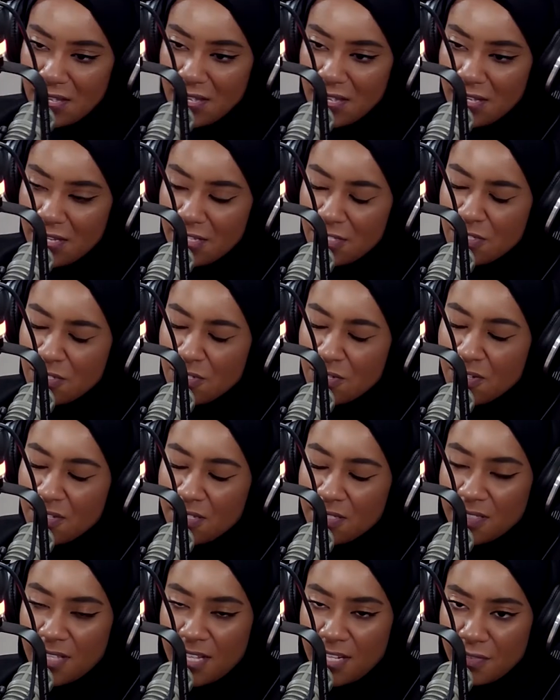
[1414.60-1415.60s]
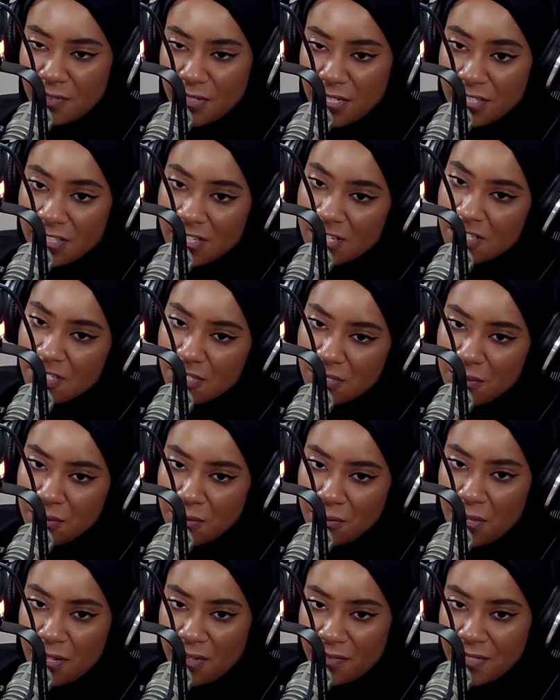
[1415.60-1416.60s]
it took a lot of courage
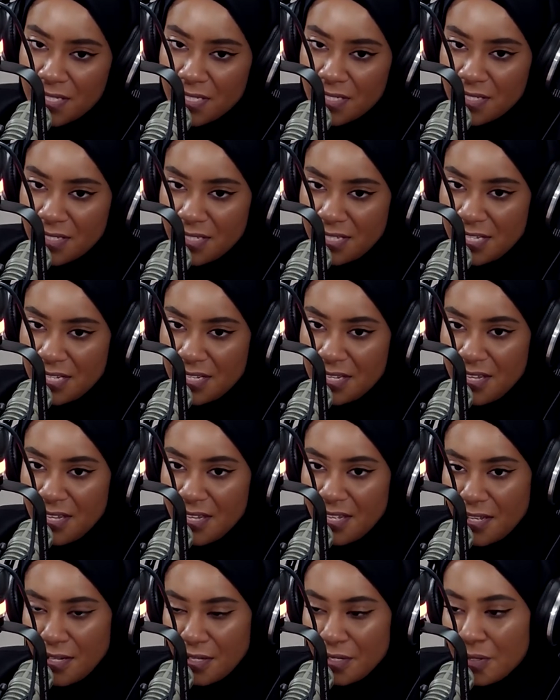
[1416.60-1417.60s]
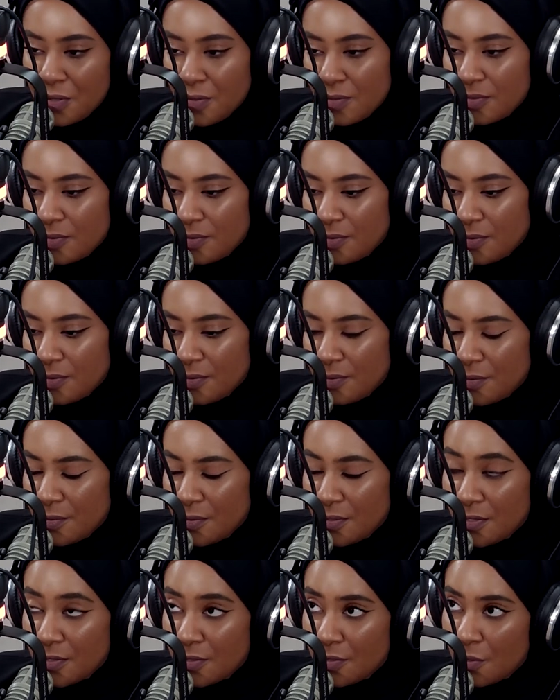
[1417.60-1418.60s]
to obviously go
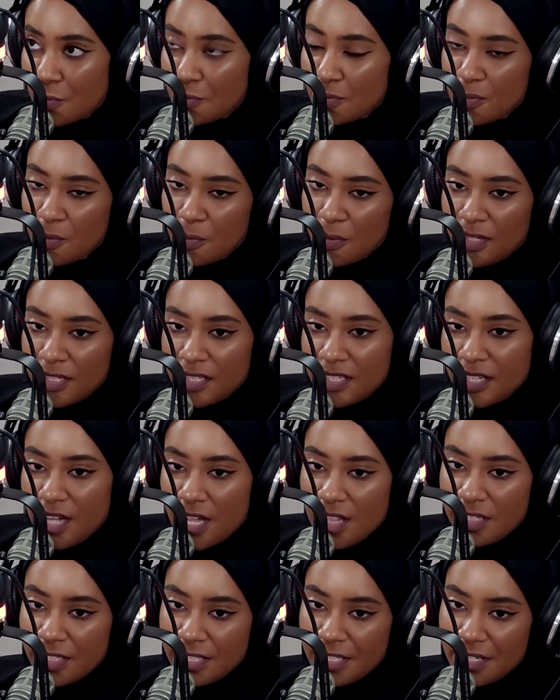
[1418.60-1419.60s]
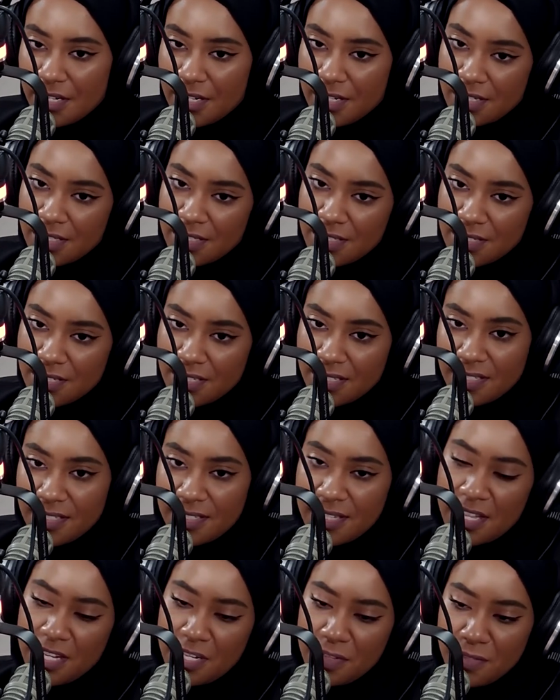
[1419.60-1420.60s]
towards culinary arts
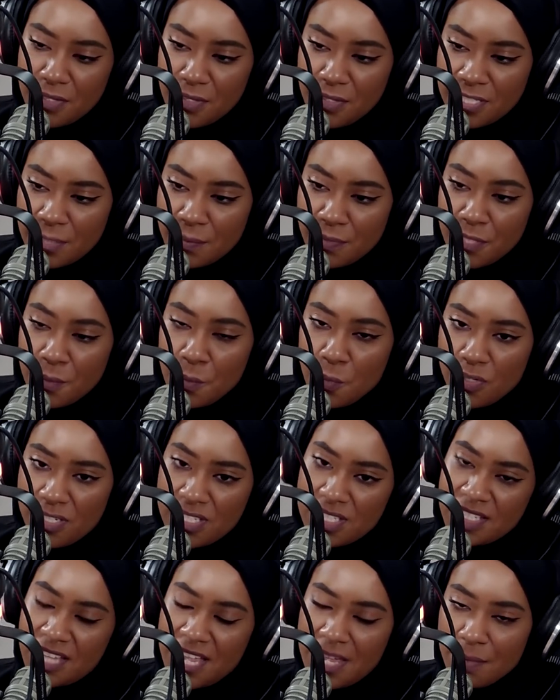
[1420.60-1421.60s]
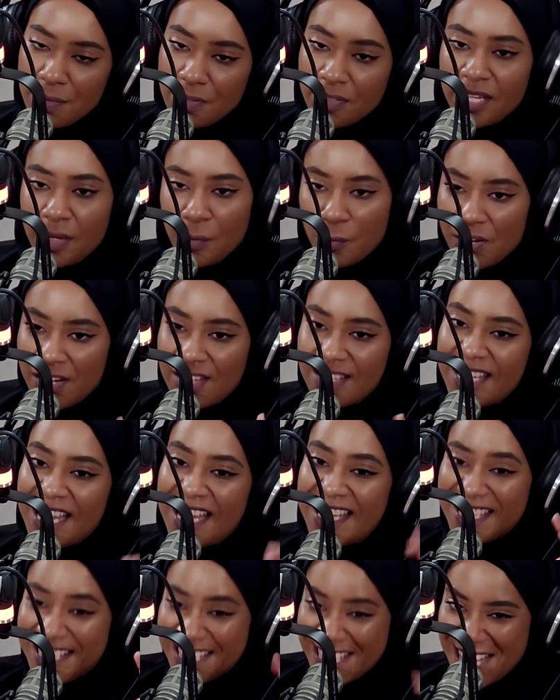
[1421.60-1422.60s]
instead of, you know, something more stable. Like, we're going to say
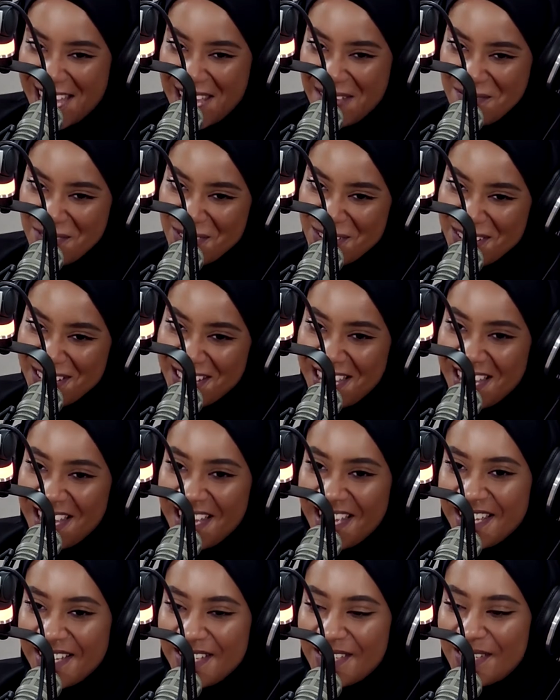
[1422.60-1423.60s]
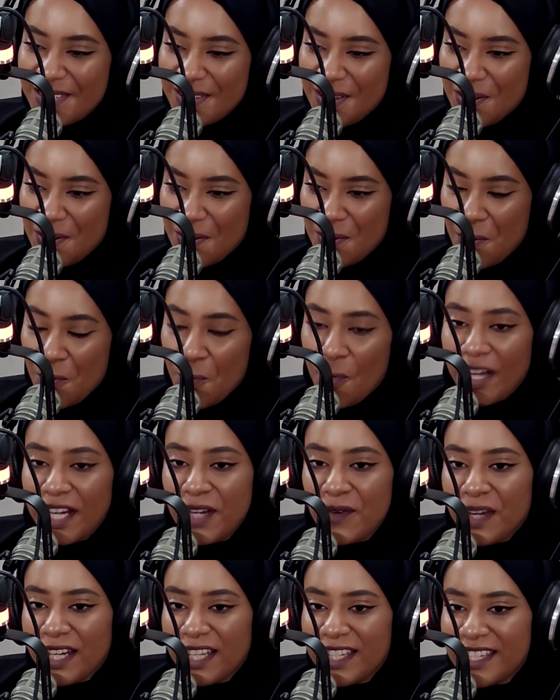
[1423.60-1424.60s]
stable. So what do you
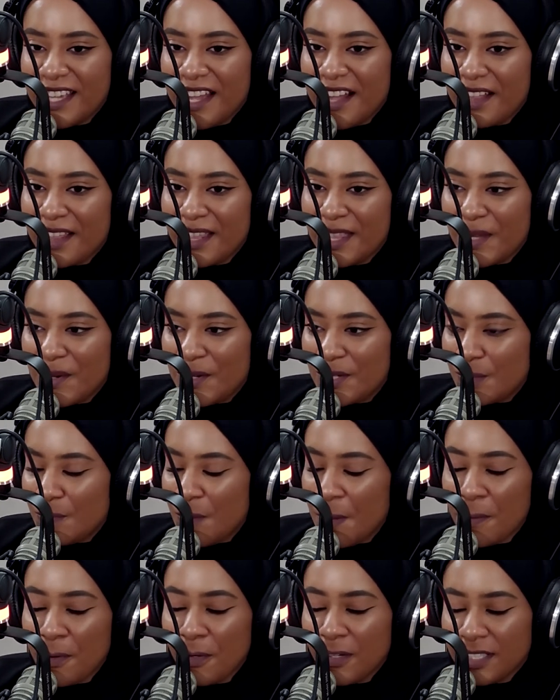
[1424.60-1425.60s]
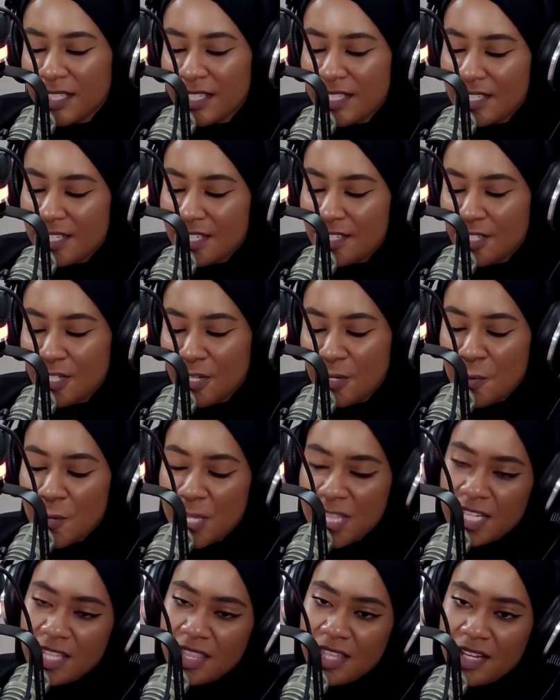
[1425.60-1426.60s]
want to tell those people who are listening to you,
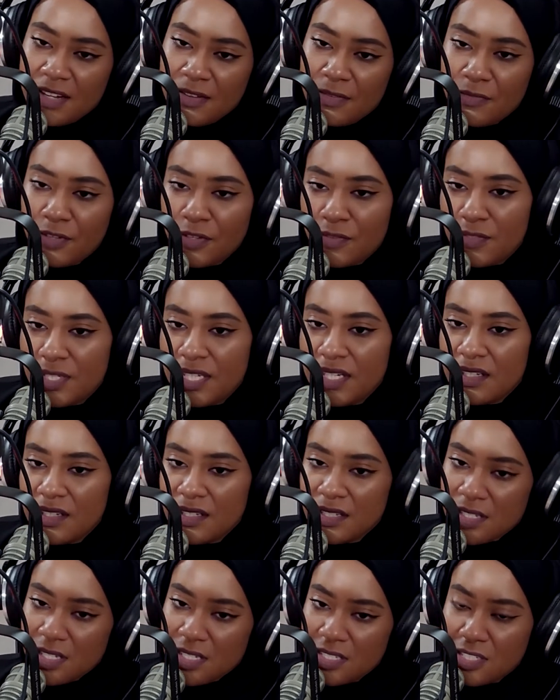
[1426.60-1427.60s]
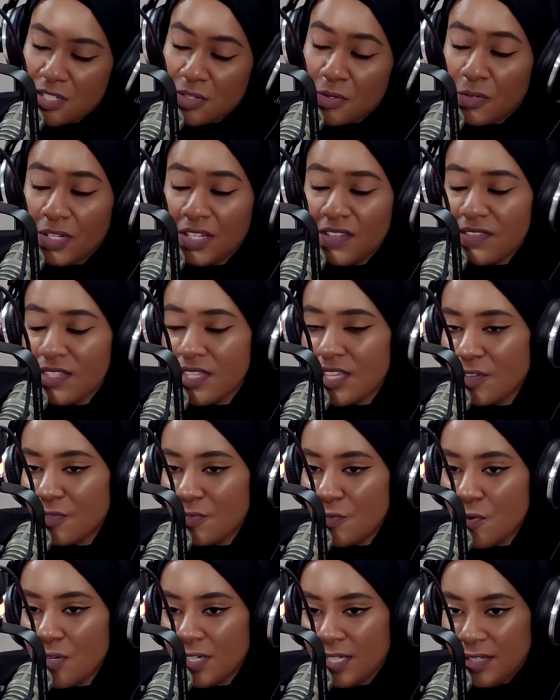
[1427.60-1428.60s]
whether they're 15, 16, or even like
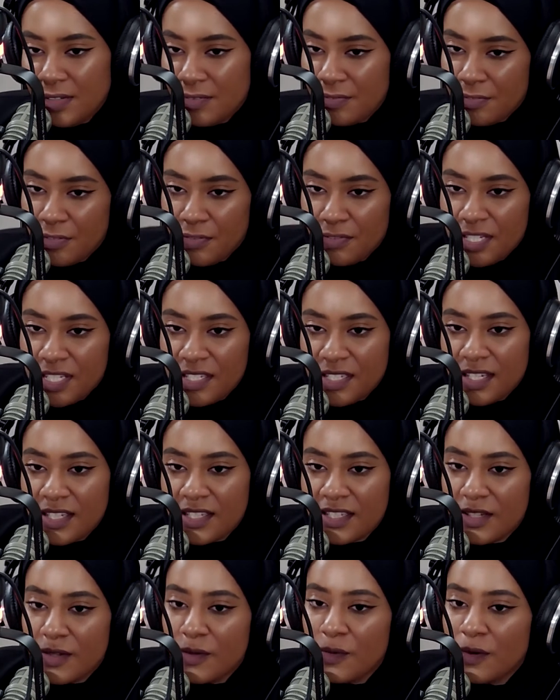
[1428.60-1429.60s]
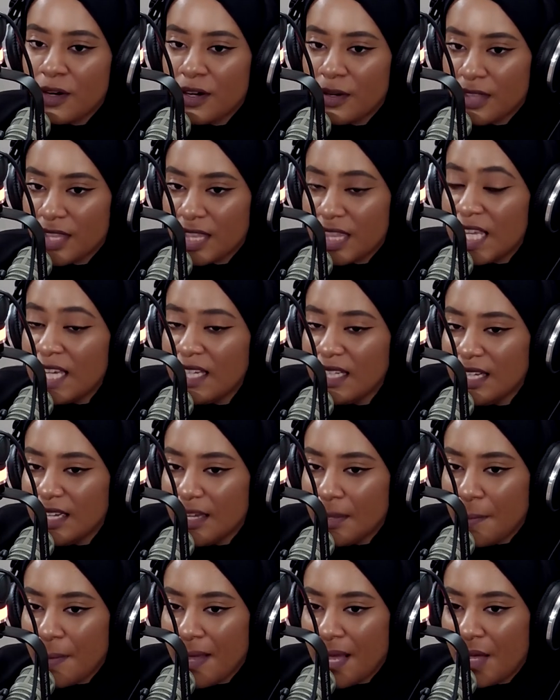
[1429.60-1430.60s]
40, 50, 60, who are thinking
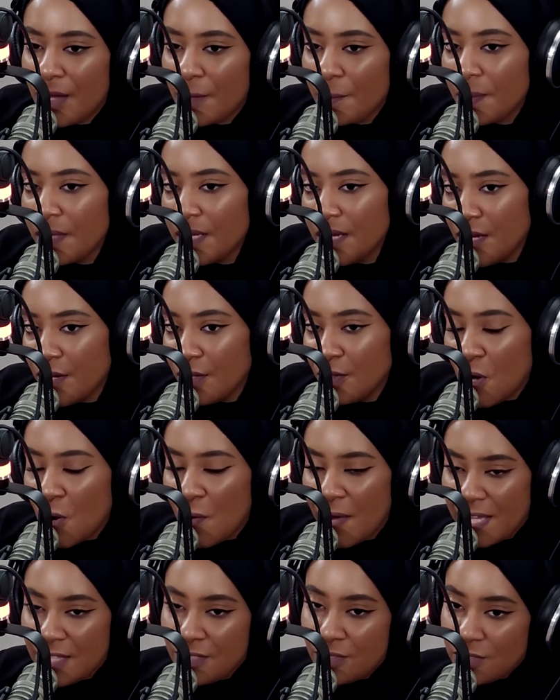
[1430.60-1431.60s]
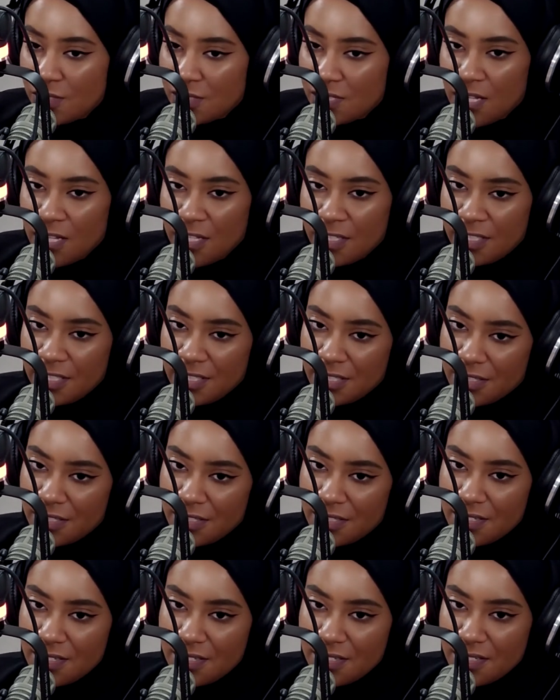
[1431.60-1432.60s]
about going into the culinary
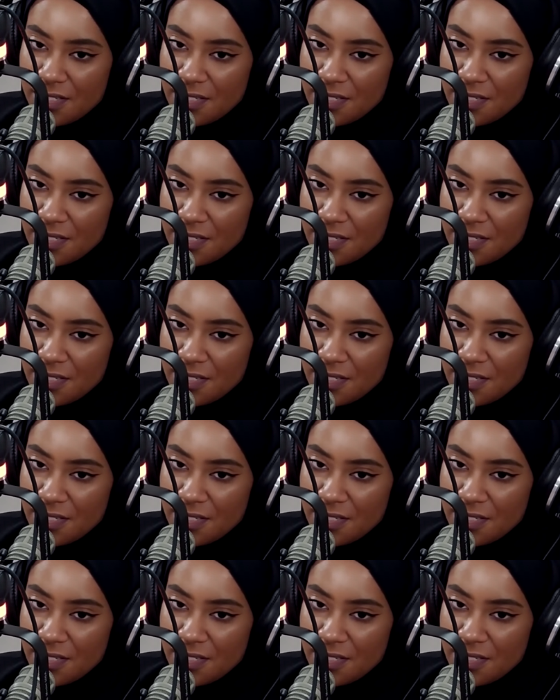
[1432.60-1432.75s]
arts?